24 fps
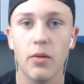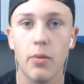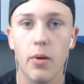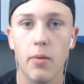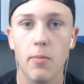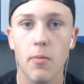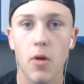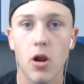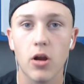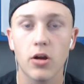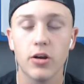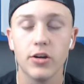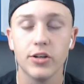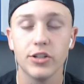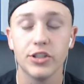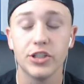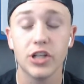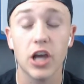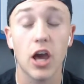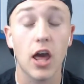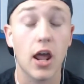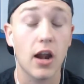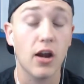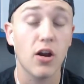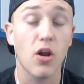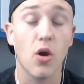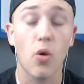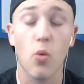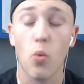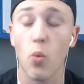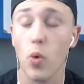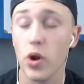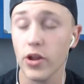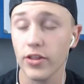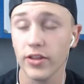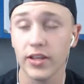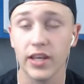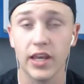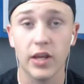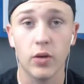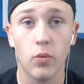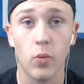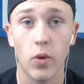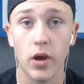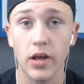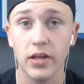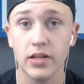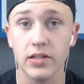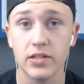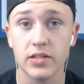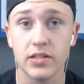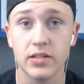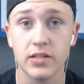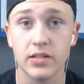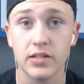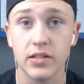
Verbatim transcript: up hit marking a shot. I don't know where the kid was.